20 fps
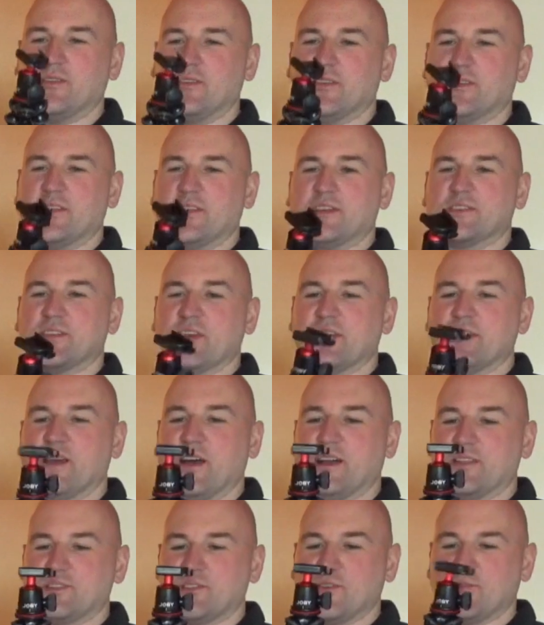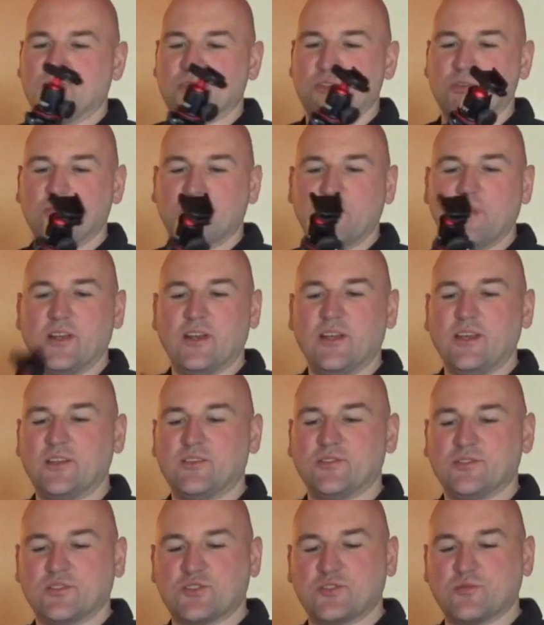and things like that, so just a really
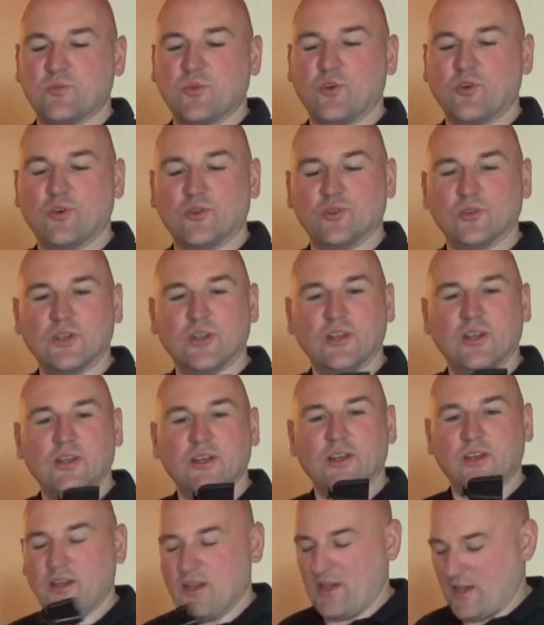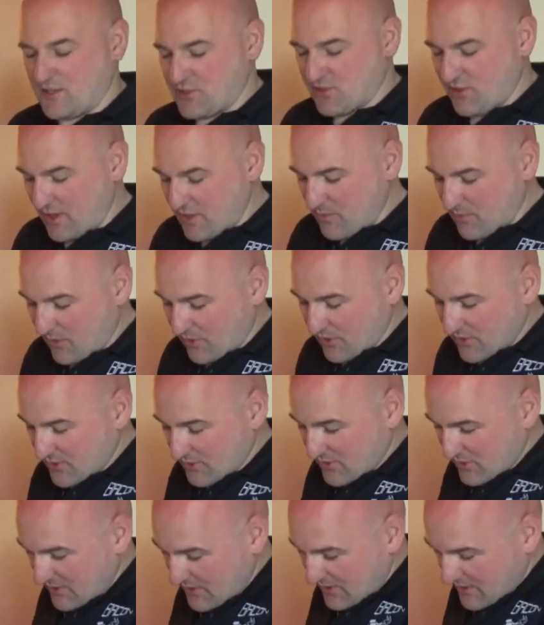small tripod
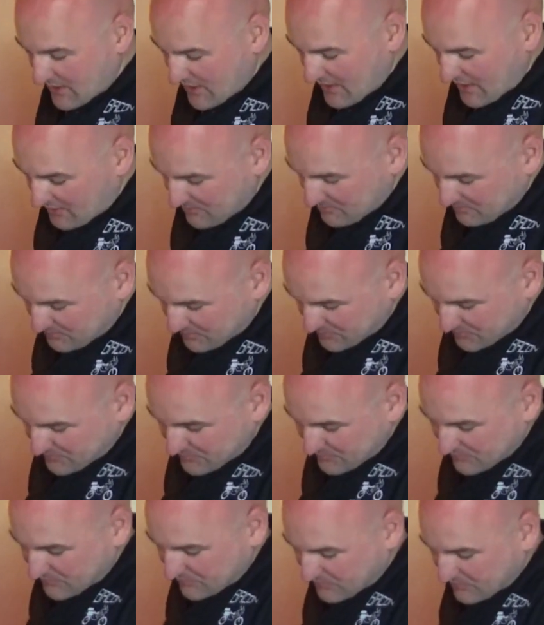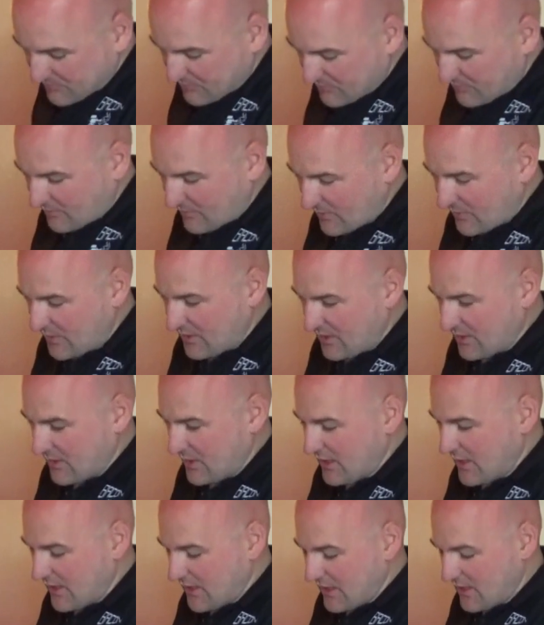in there.
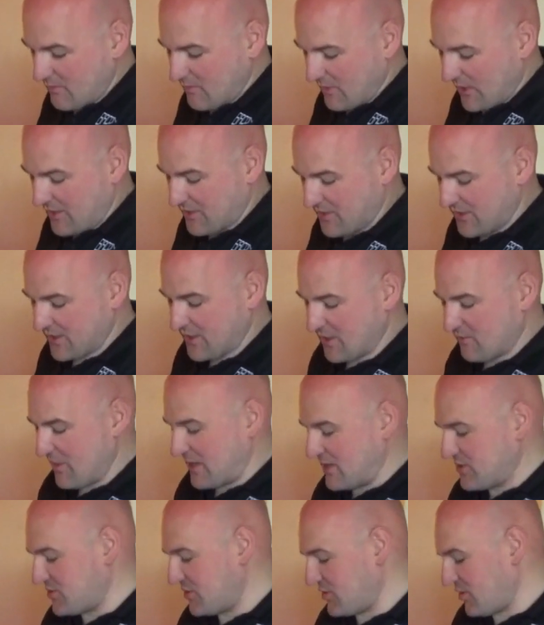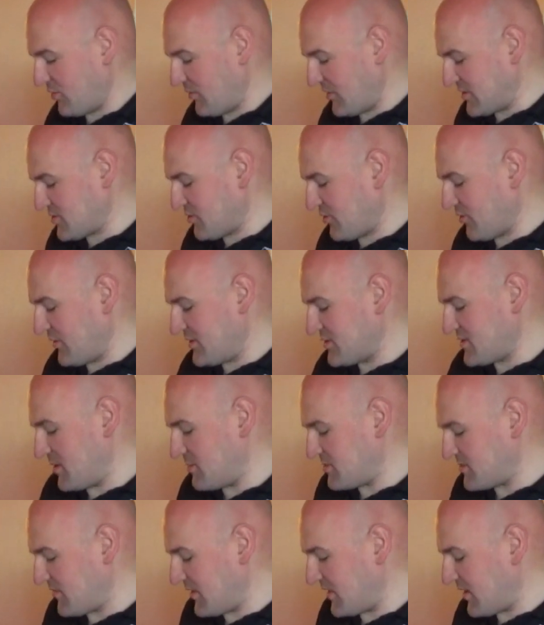I think I mentioned on my touring
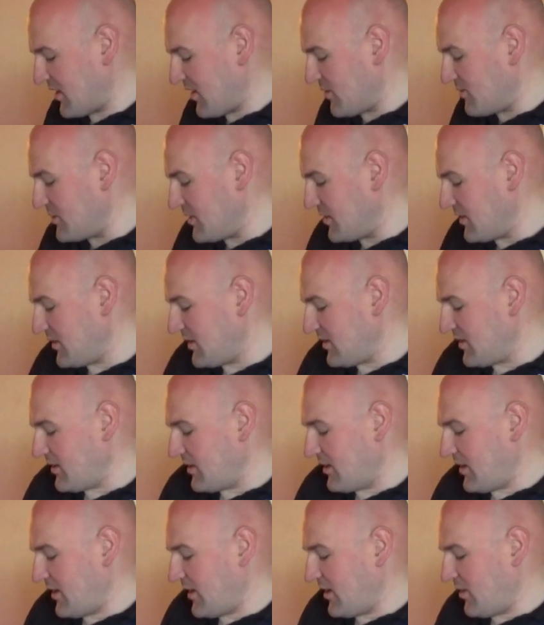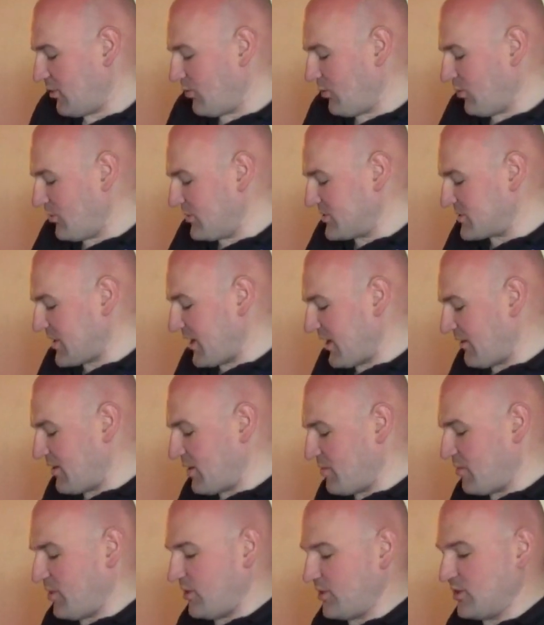tips video, always carry
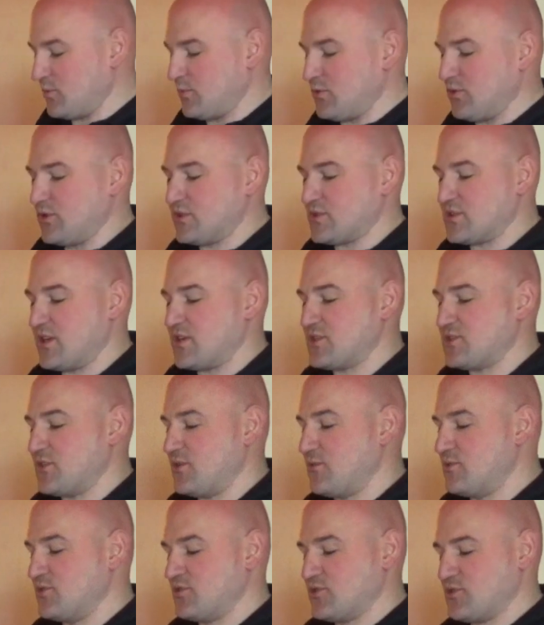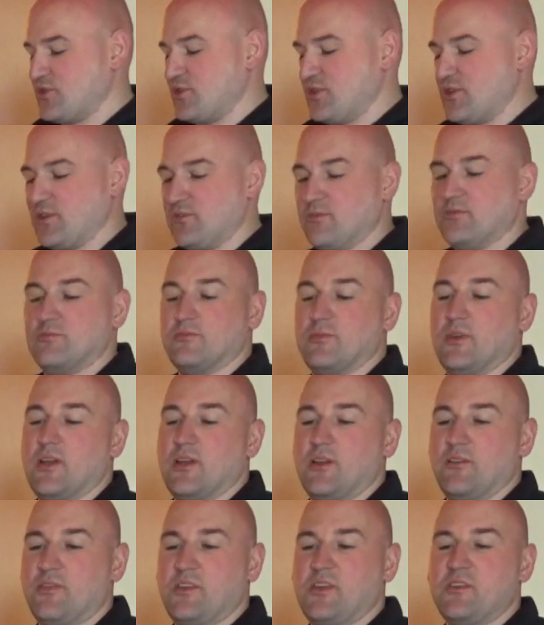a bottle of water, so just a
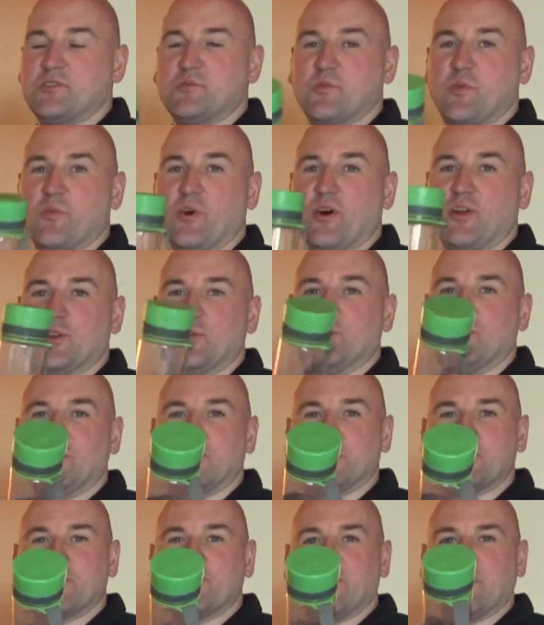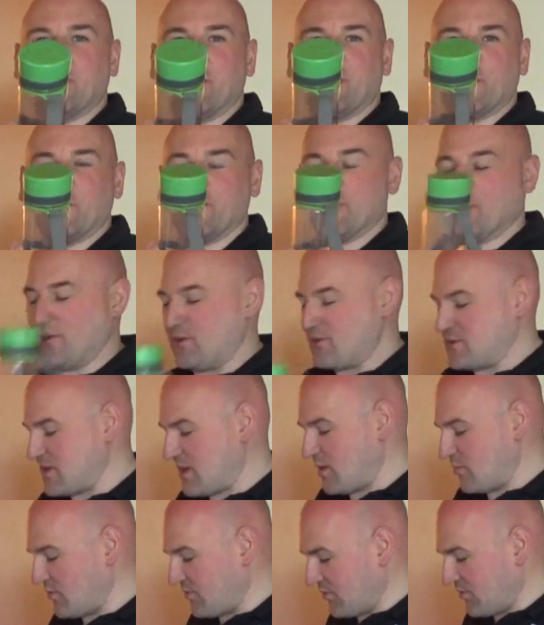reusable bottle of water, fill that up in the
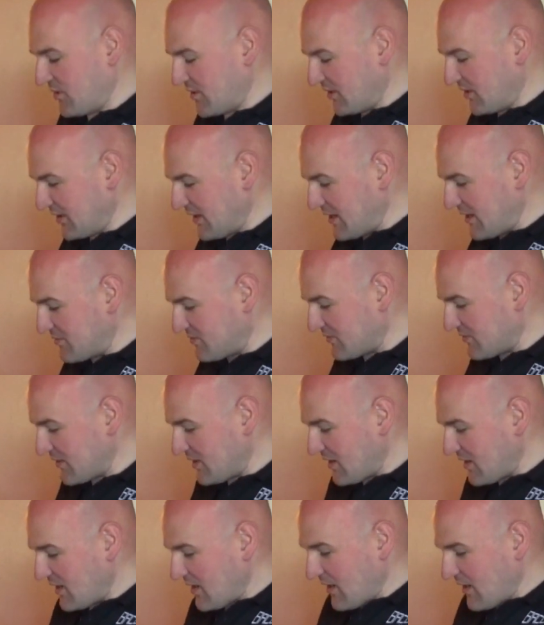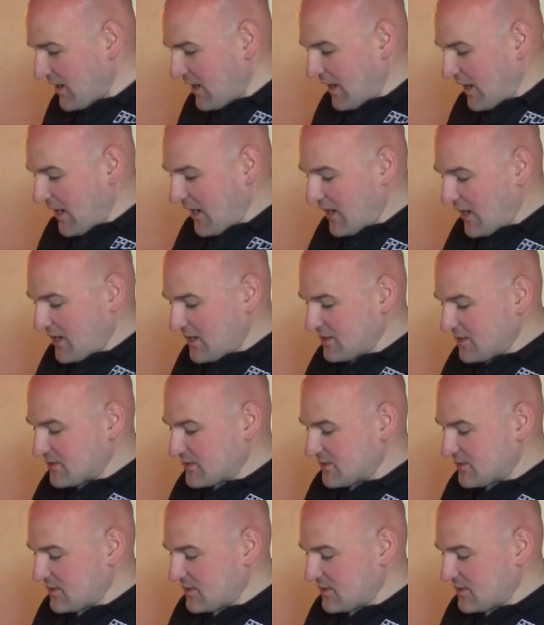hotel before you leave. And